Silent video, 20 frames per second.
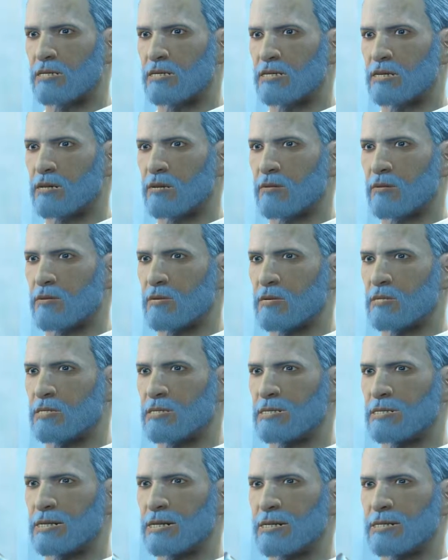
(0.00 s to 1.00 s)
synth you
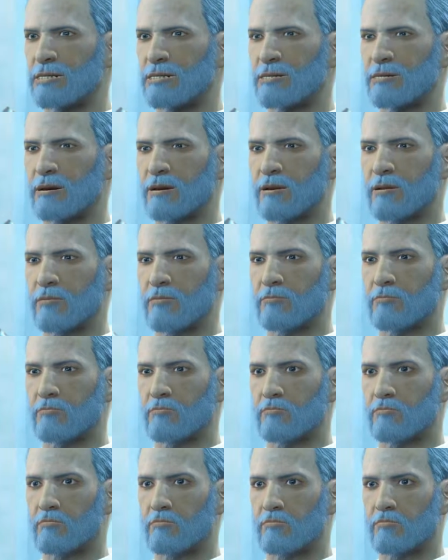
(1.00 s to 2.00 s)
see today.
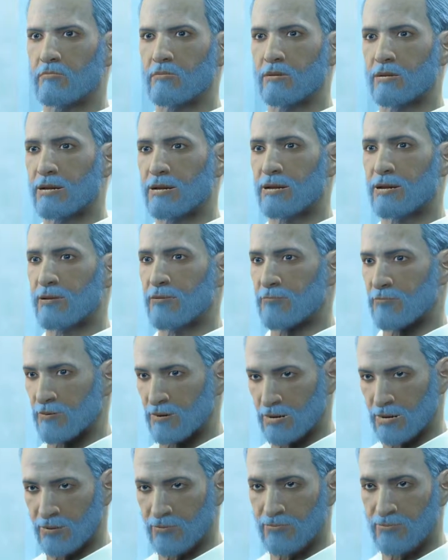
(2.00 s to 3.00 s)
I am
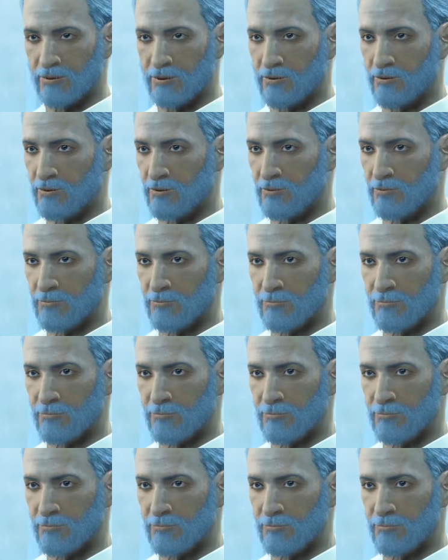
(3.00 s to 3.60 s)
their father.